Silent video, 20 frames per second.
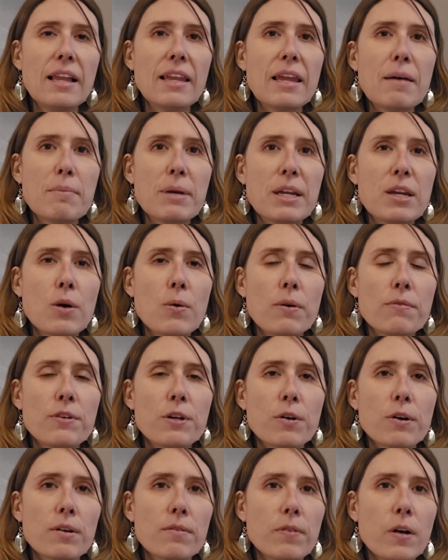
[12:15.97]
Let me know if
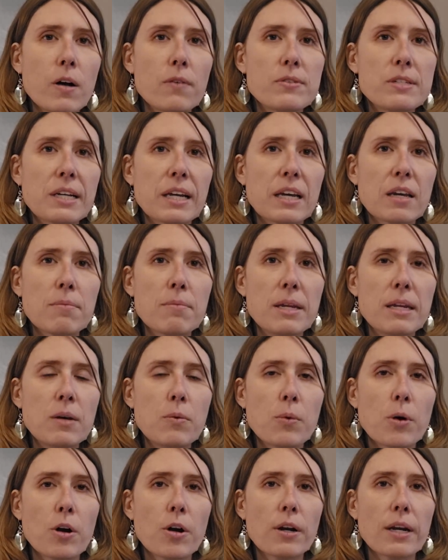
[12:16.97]
you're involved in committee
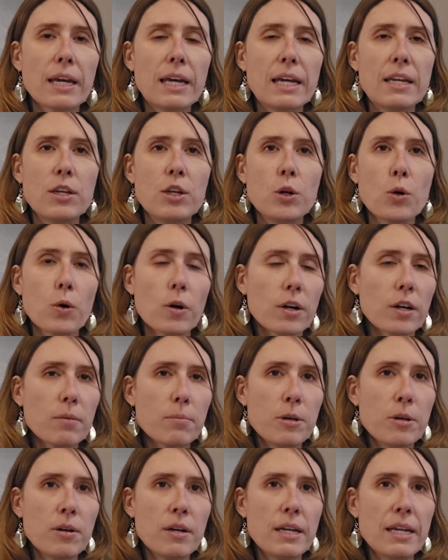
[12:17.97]
work in your
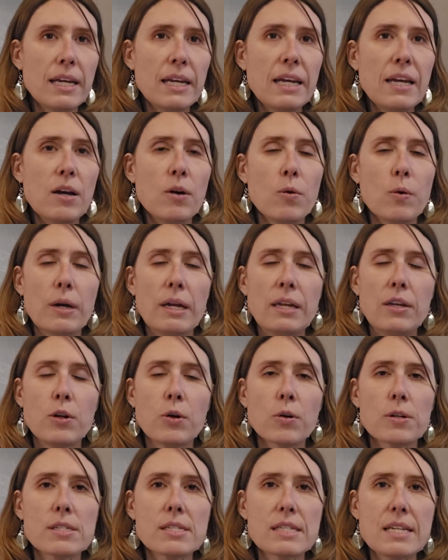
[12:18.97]
community, in
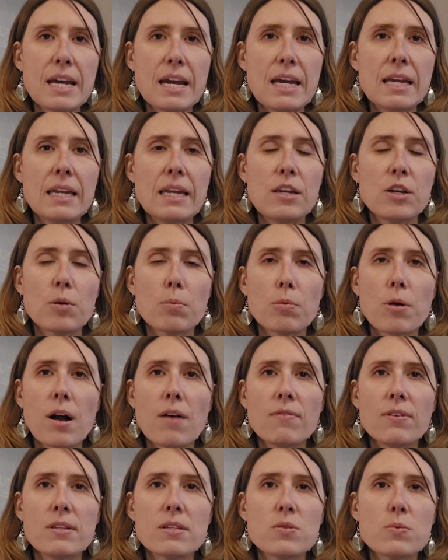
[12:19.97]
your state, in your
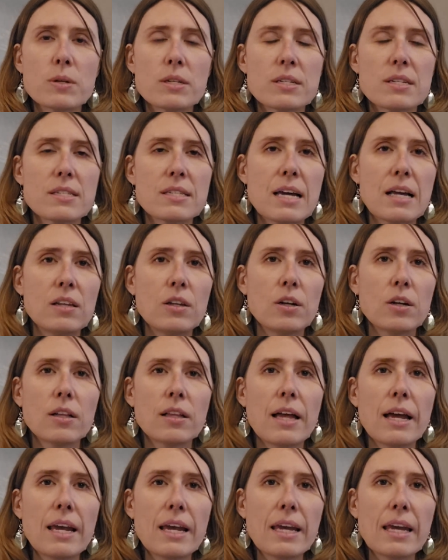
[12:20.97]
province. What does that
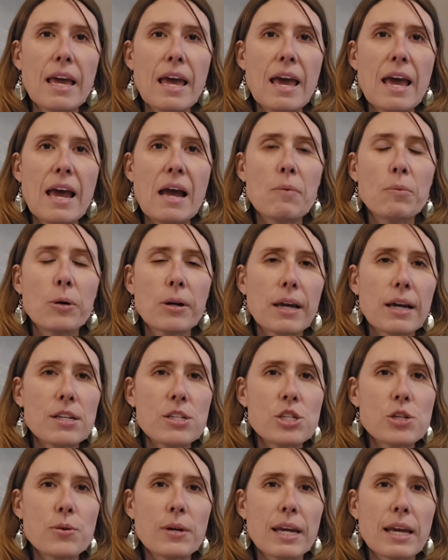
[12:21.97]
look like? And we'll
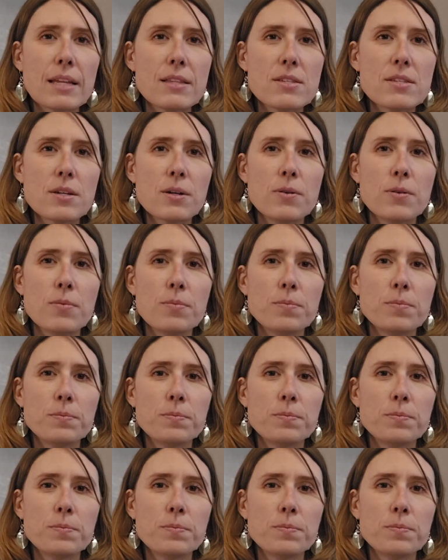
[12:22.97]
catch you again soon.